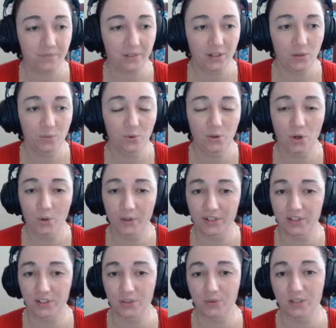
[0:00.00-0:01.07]
We'll go
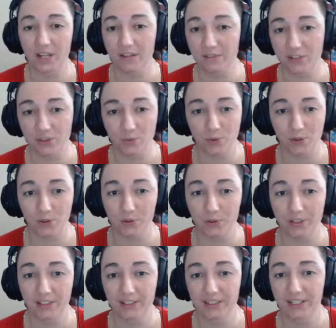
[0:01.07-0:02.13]
into Kevin's
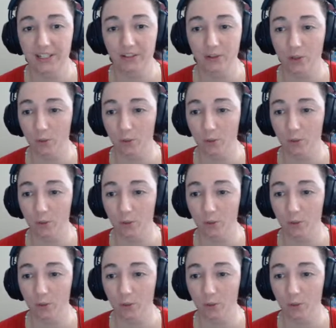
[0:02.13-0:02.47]
world, kill an